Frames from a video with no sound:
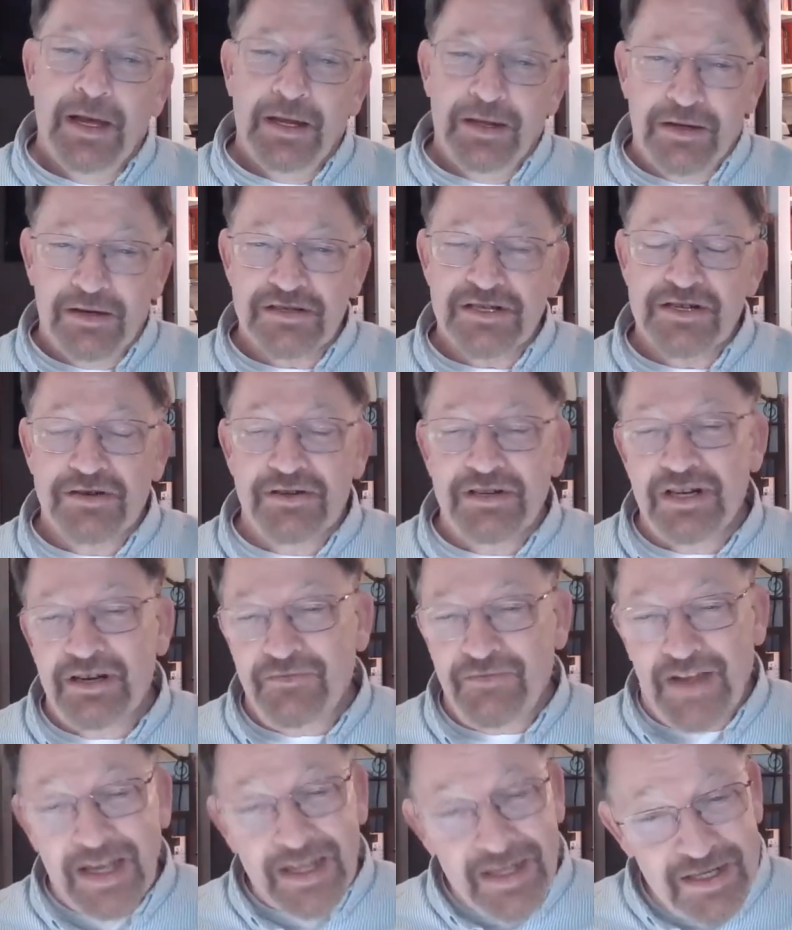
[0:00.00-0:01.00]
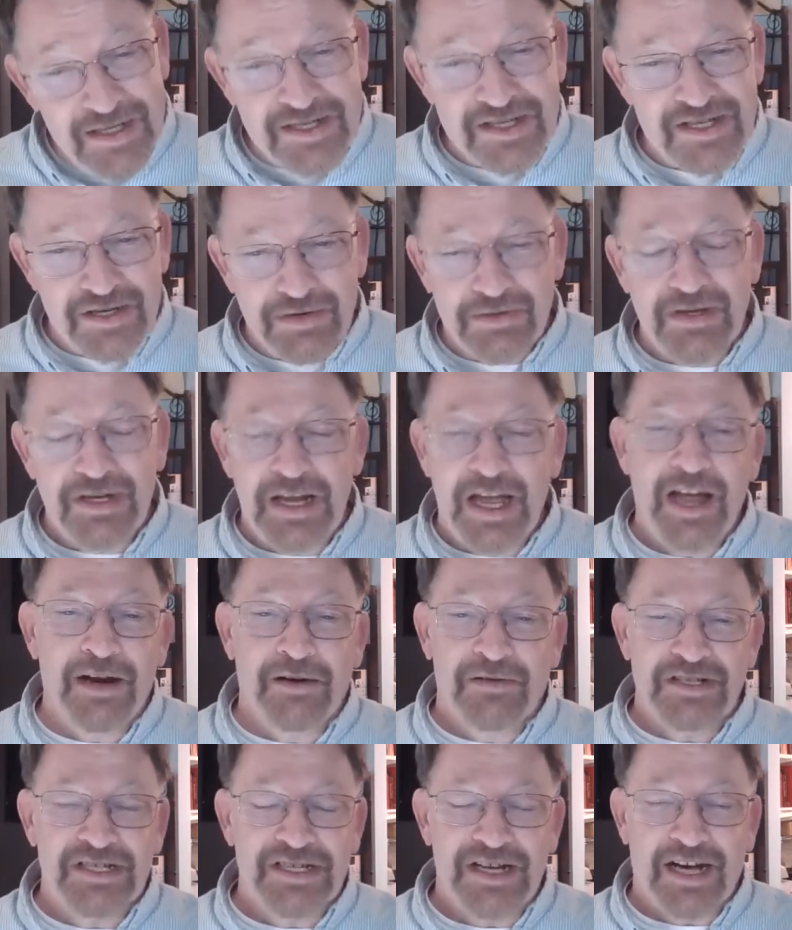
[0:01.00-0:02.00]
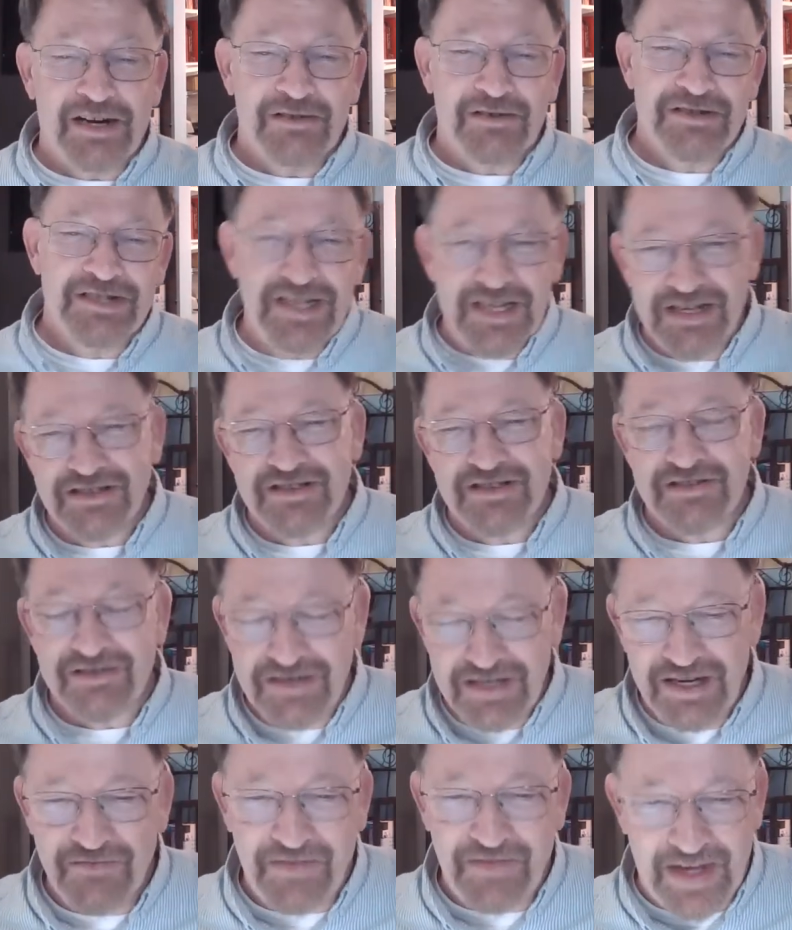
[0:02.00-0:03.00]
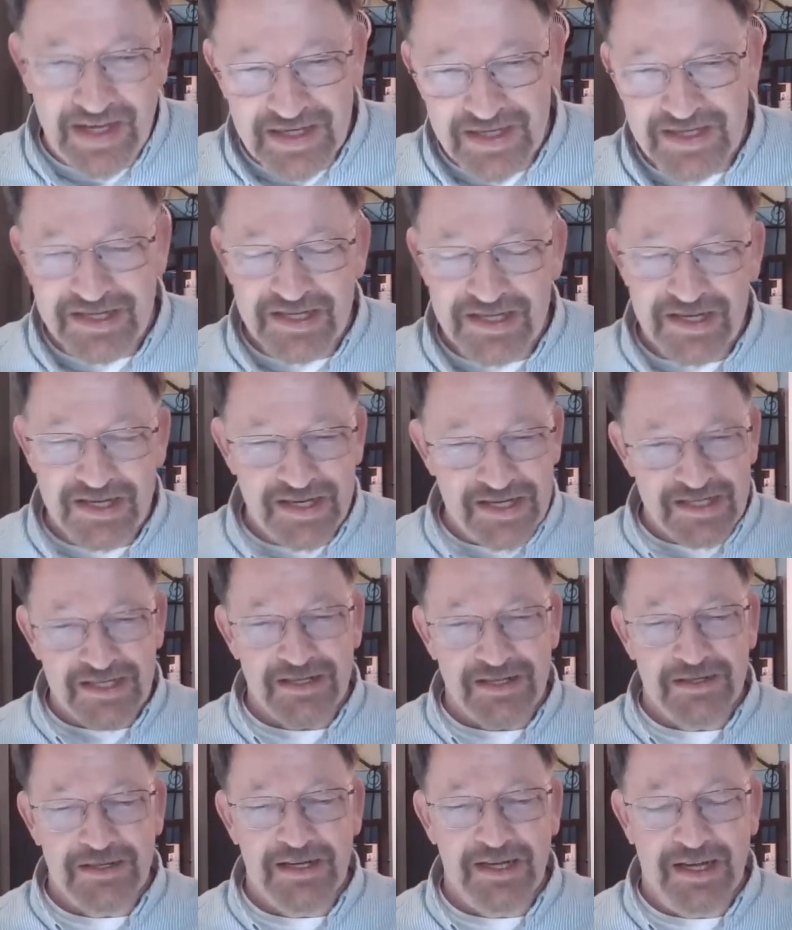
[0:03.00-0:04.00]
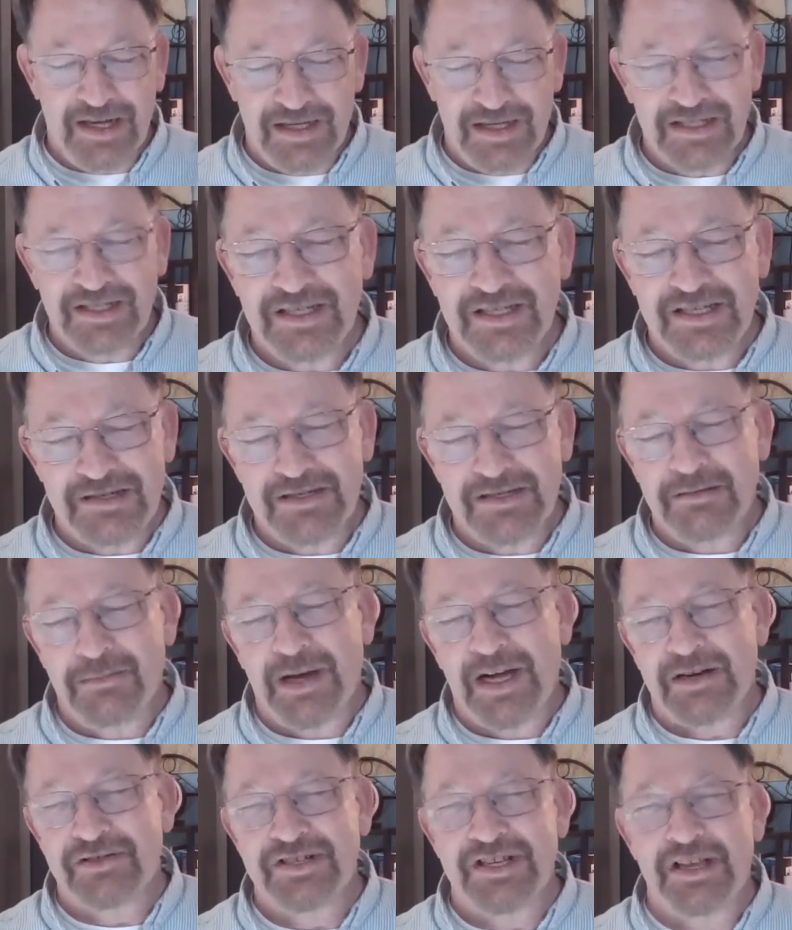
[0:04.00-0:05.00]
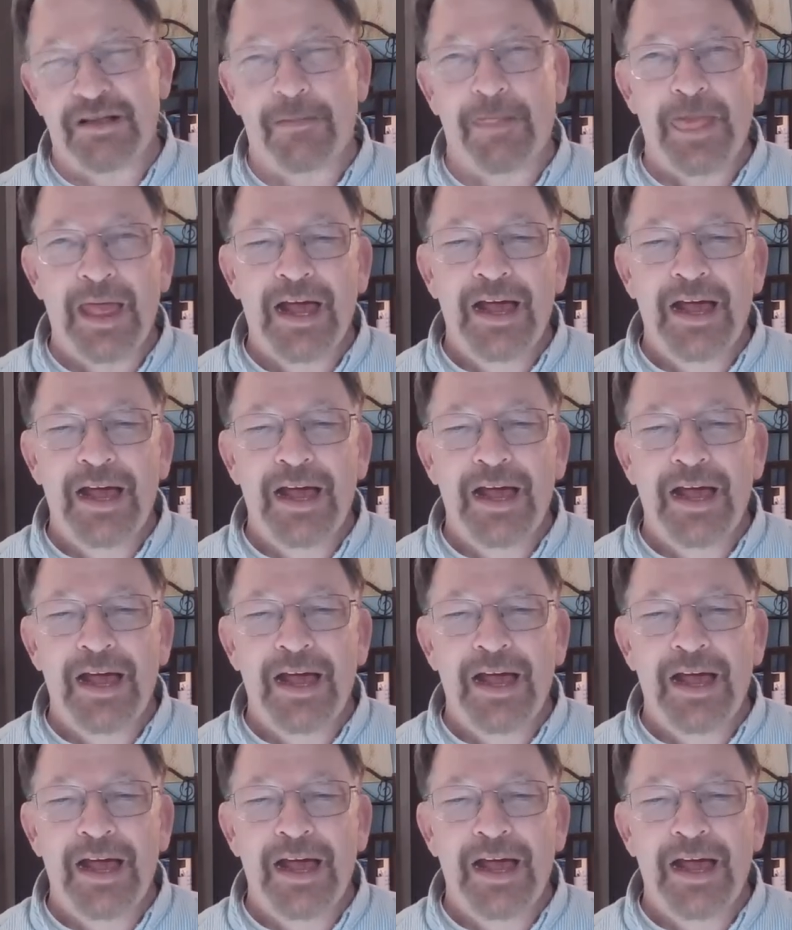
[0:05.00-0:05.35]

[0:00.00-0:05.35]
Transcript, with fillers: there are certain advantages to aristocracy and certain advantages to, dis- uh, d- democracy.